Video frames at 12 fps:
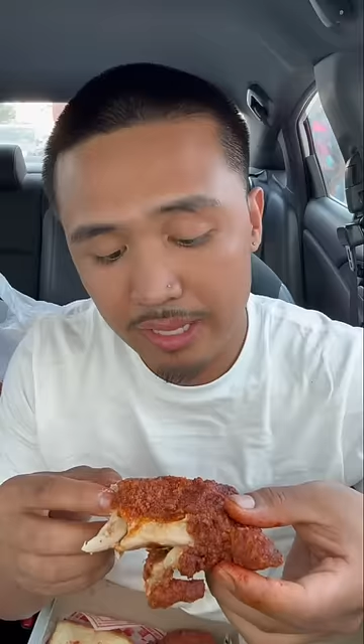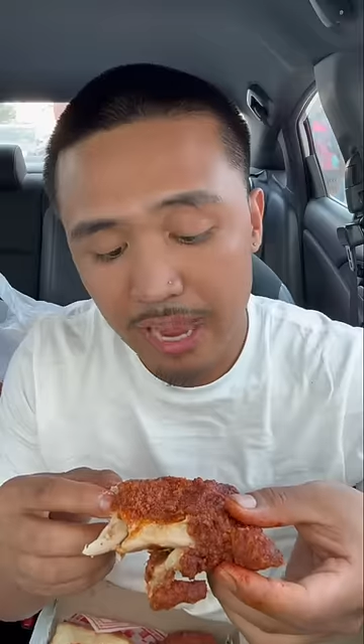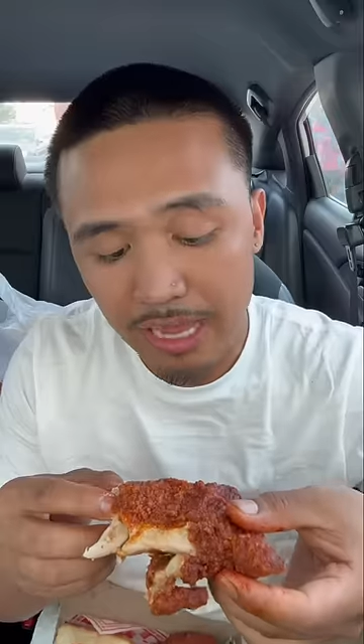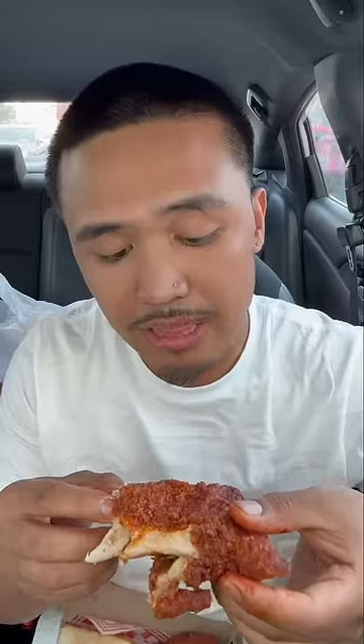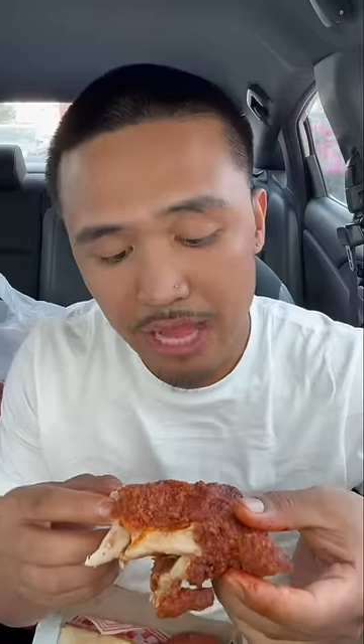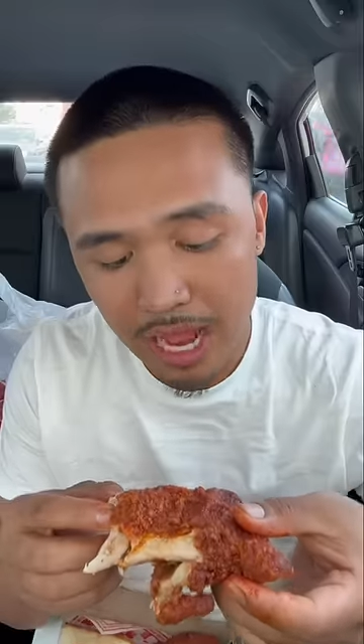
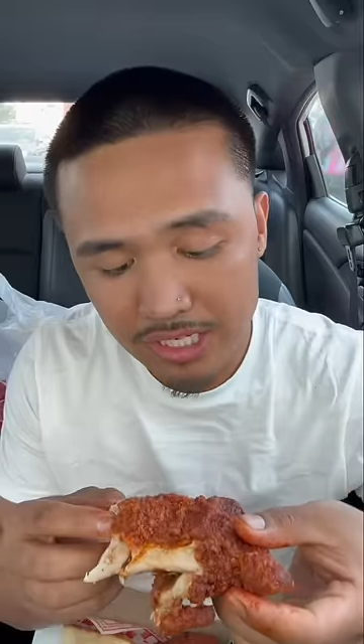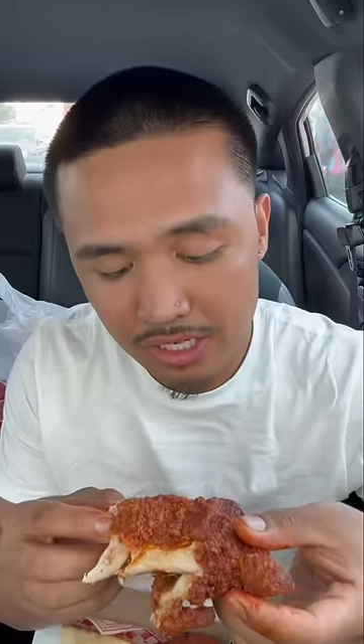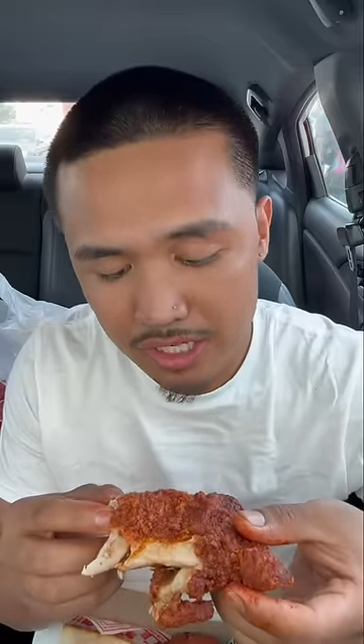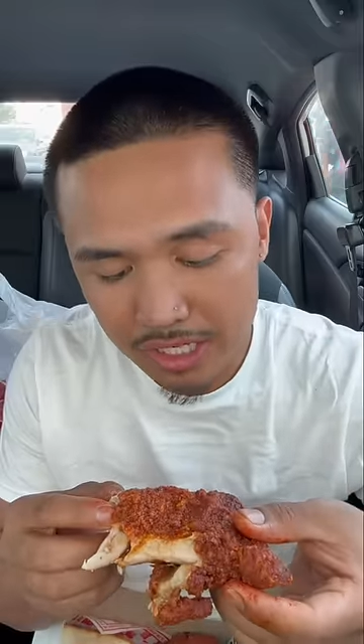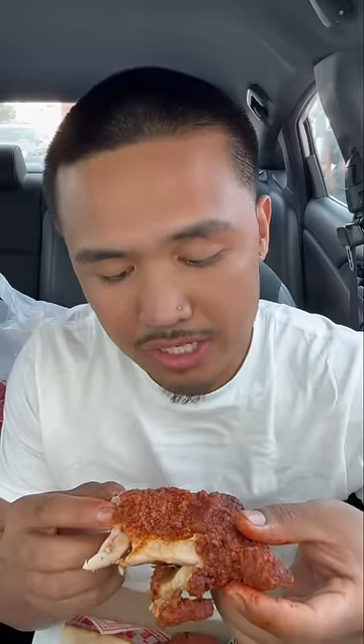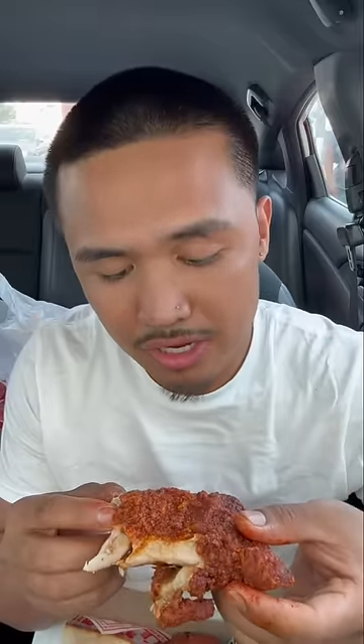got
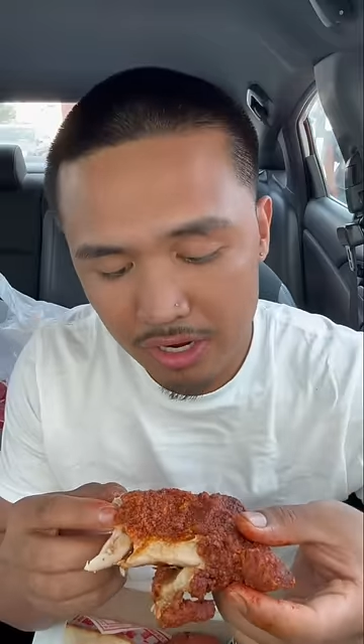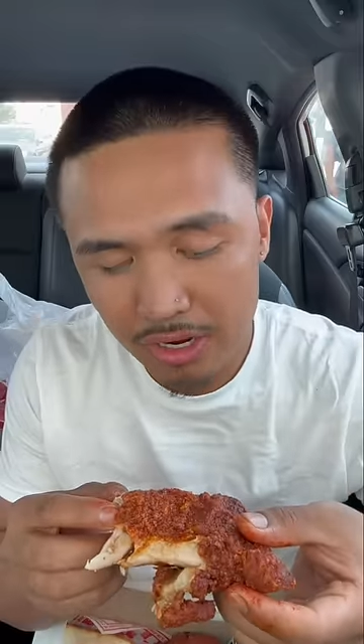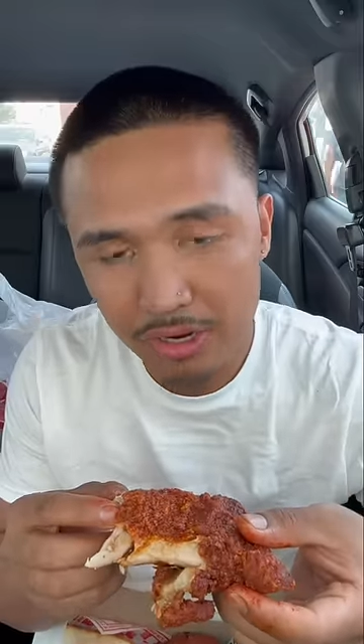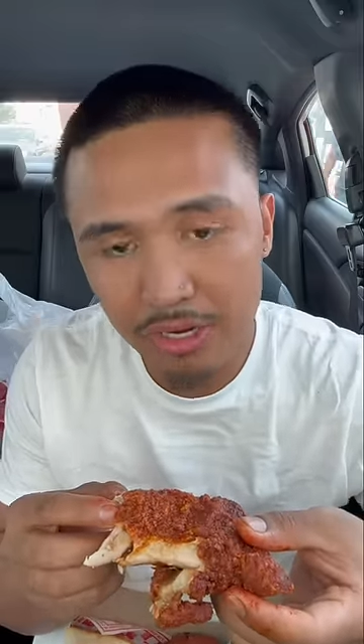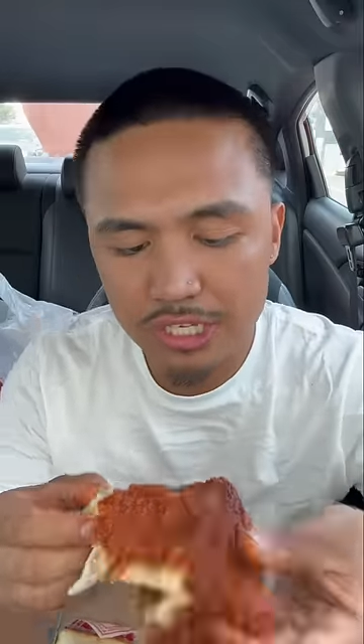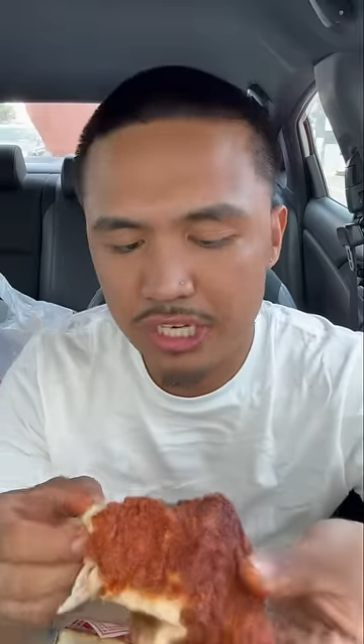lots of seasoning
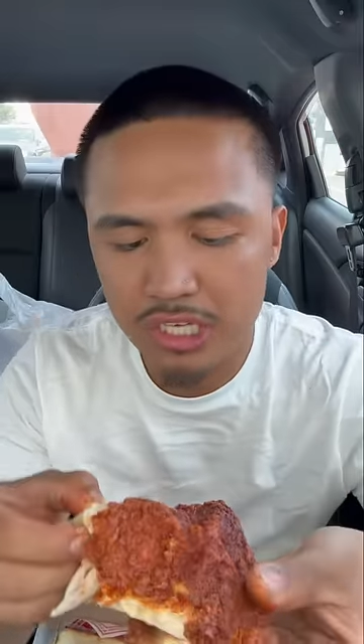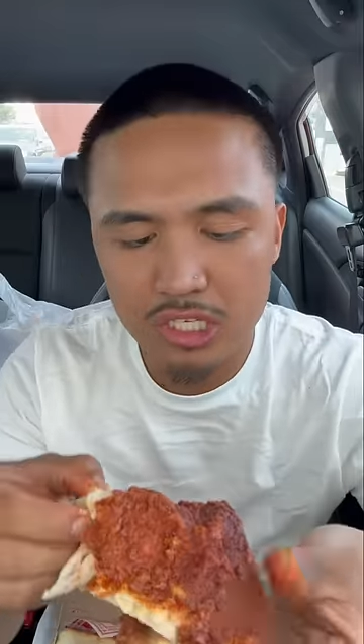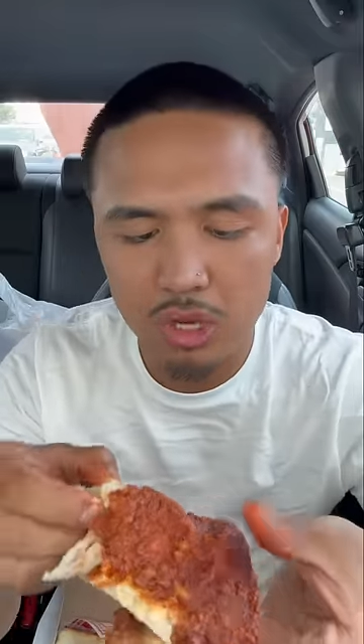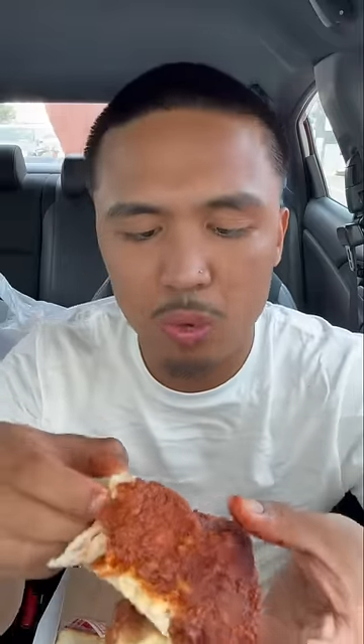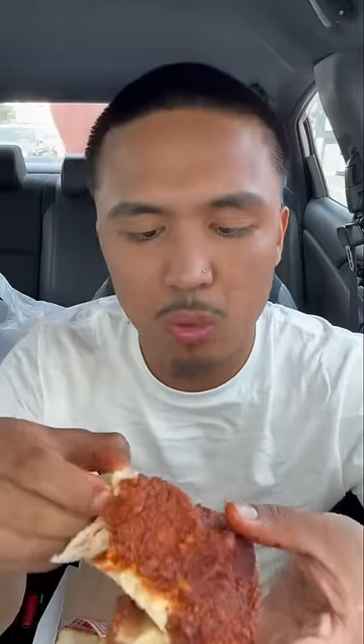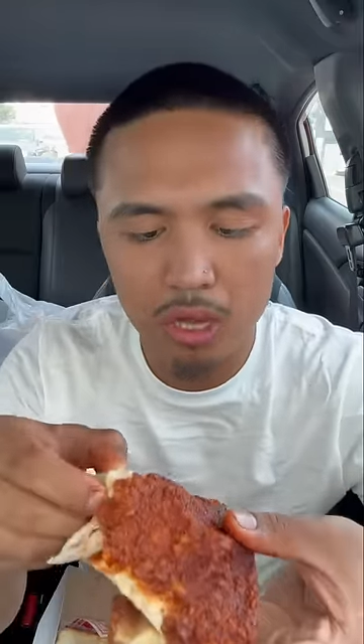on here. It
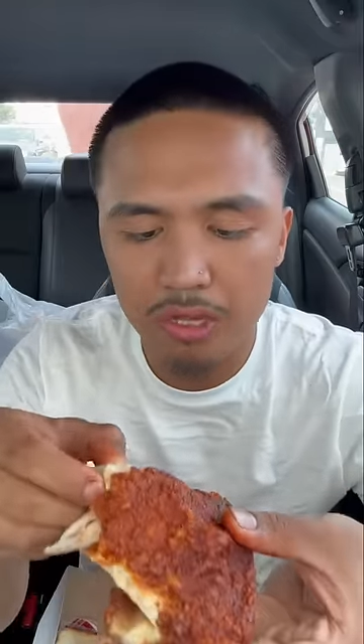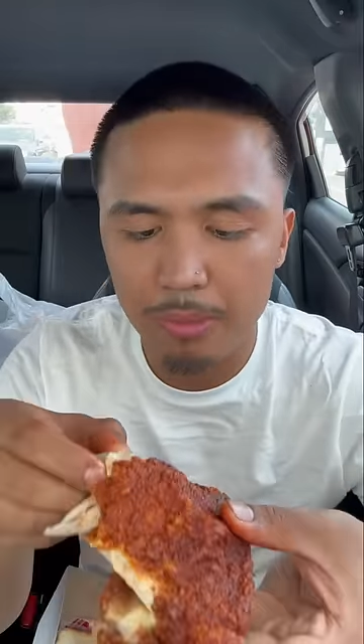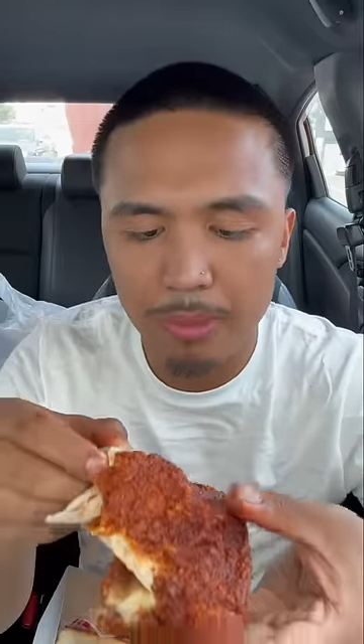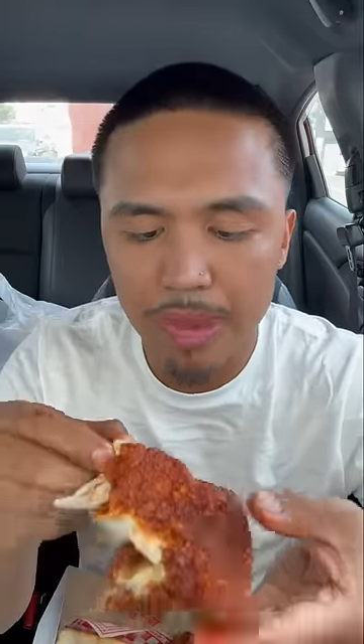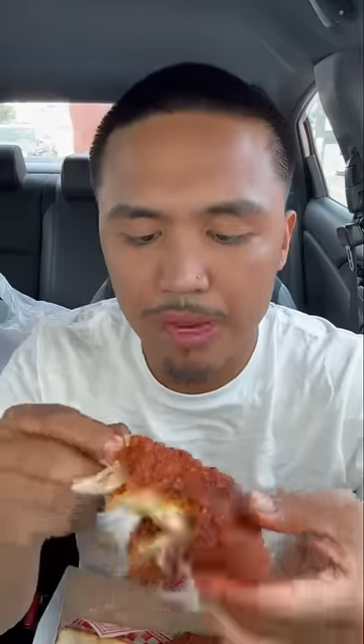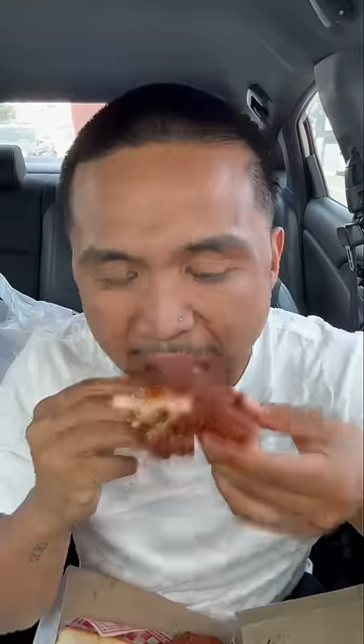sits so well
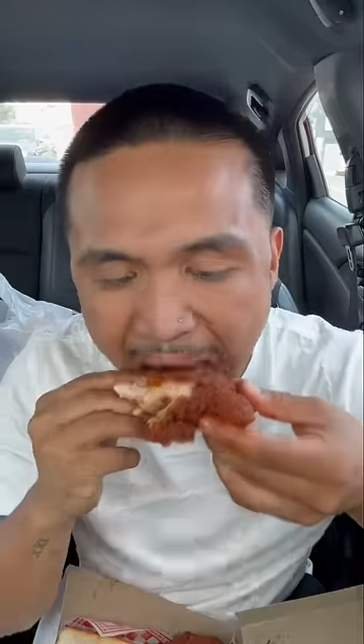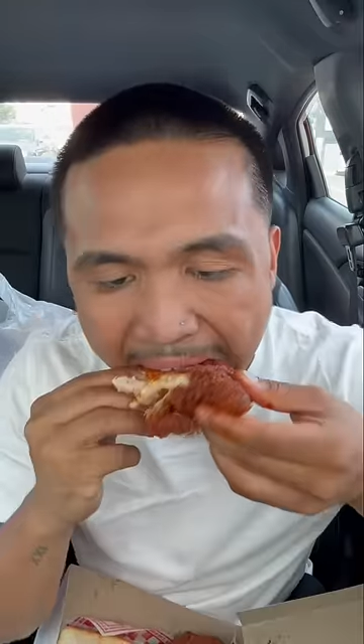on the batter.